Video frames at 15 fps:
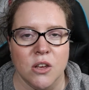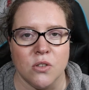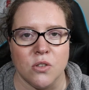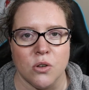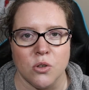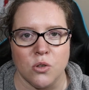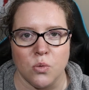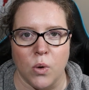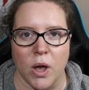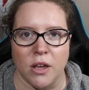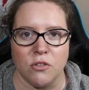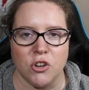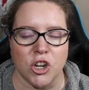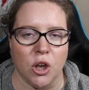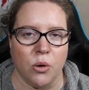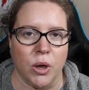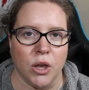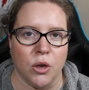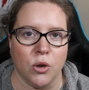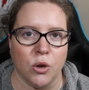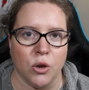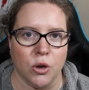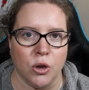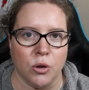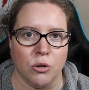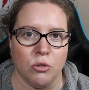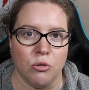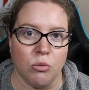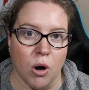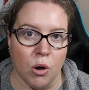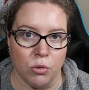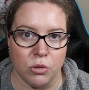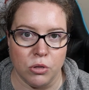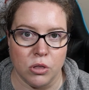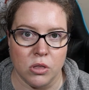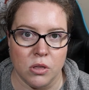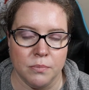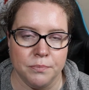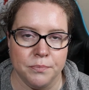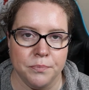So it was a way of showing her growth.